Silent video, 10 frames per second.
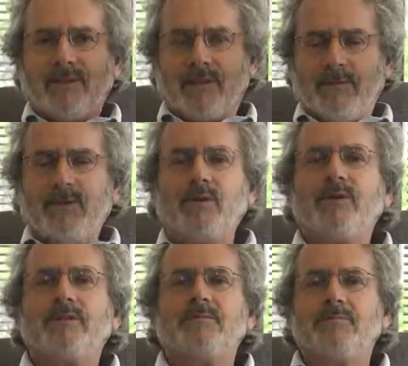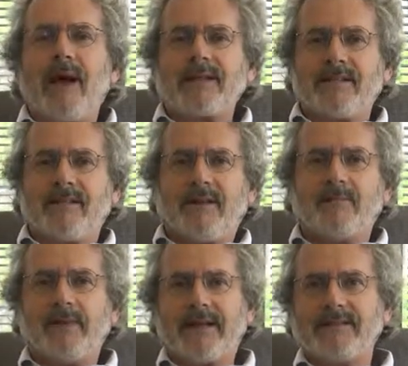to computers matching the
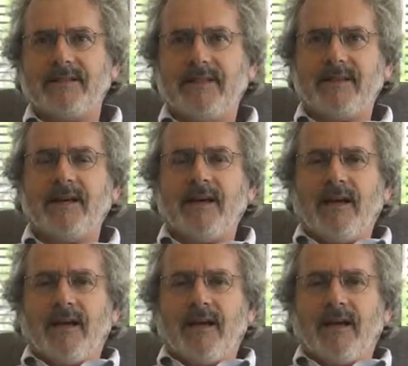complexity